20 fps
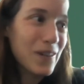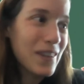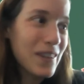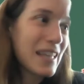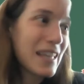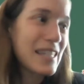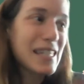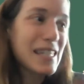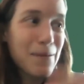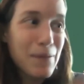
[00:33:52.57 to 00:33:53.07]
And
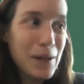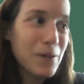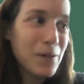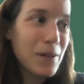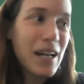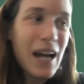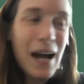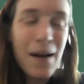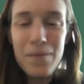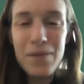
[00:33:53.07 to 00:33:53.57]
then someone
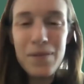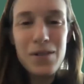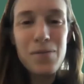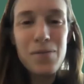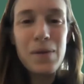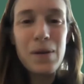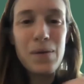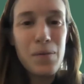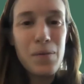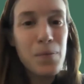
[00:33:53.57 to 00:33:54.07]
would come to
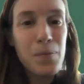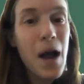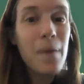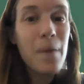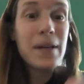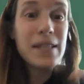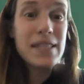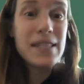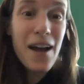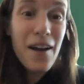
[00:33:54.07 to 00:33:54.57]
me with a
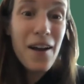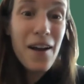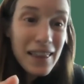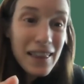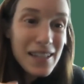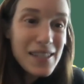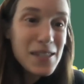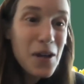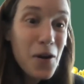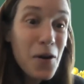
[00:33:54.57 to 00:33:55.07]
problem. I'd say, okay,
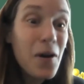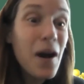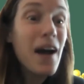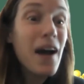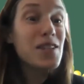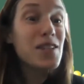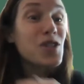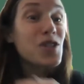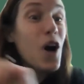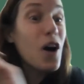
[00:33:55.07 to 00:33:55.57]
let's go
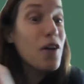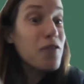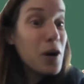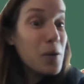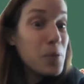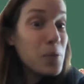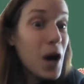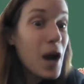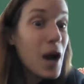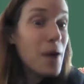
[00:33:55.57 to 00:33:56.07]
solve
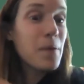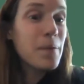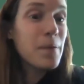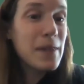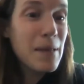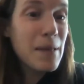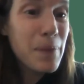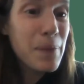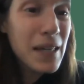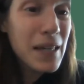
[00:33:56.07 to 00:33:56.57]
our problem in
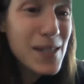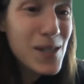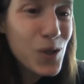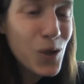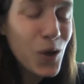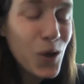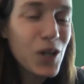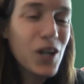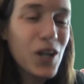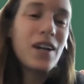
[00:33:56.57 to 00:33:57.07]
the peace
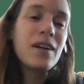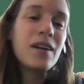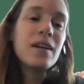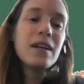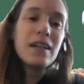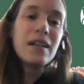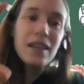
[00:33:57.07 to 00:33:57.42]
corner.